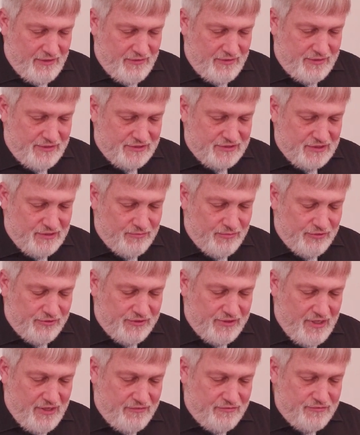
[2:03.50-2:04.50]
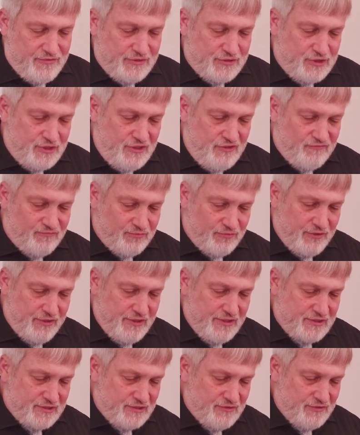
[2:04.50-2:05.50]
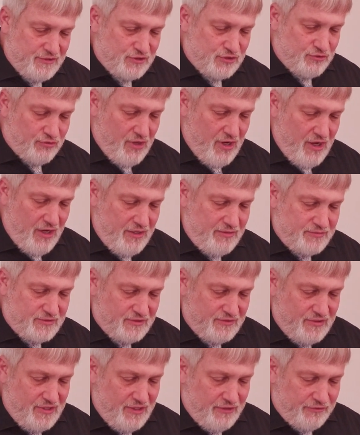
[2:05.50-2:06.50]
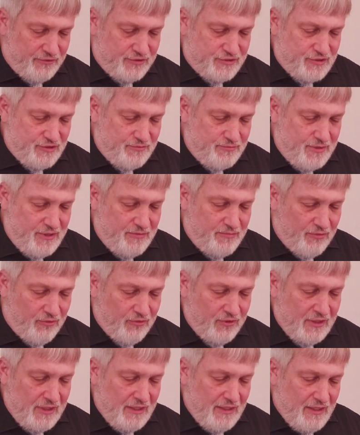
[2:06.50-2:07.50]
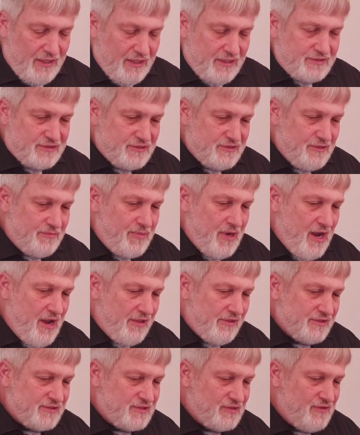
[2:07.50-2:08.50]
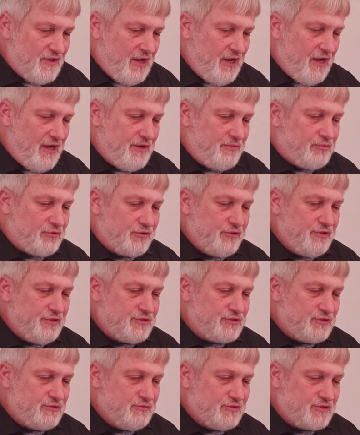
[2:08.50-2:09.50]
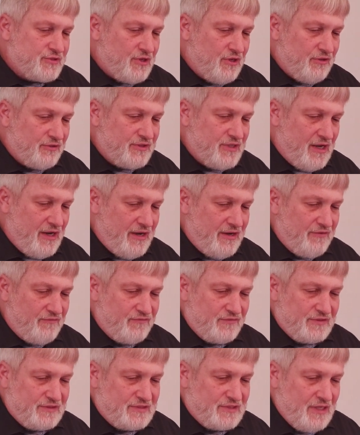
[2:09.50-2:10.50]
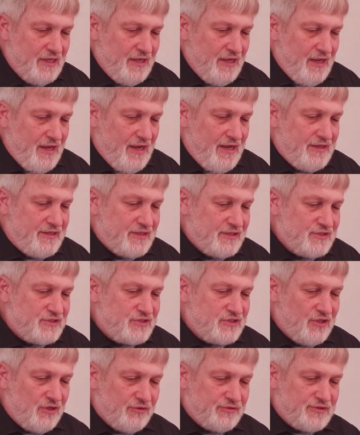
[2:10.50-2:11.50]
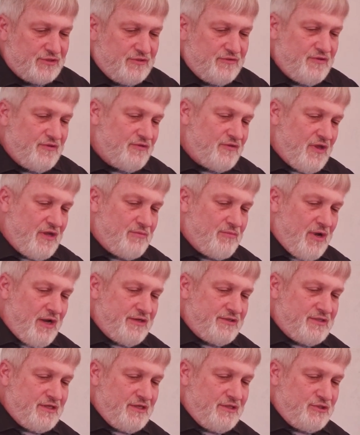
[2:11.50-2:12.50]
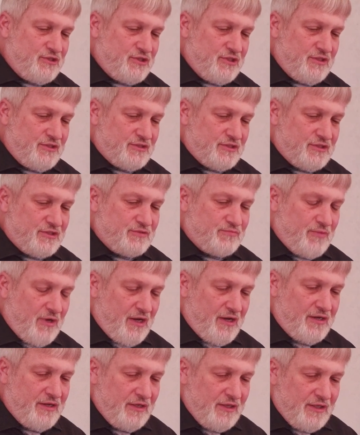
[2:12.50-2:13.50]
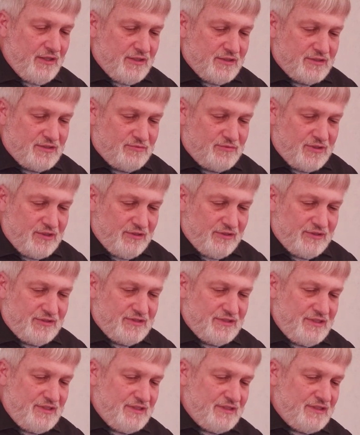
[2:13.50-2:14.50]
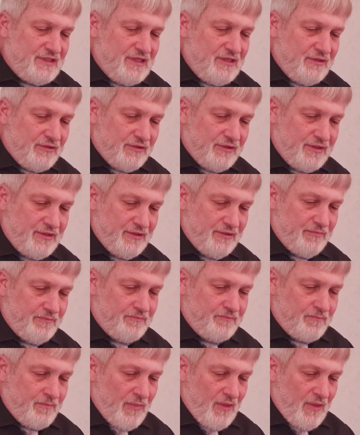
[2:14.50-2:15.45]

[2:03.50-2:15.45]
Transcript: Then assembled together the chief priests and the scribes and the elders of the people unto the palace of the high priest, who was called Caiaphas, and consulted that they might take Jesus by subtlety and kill him.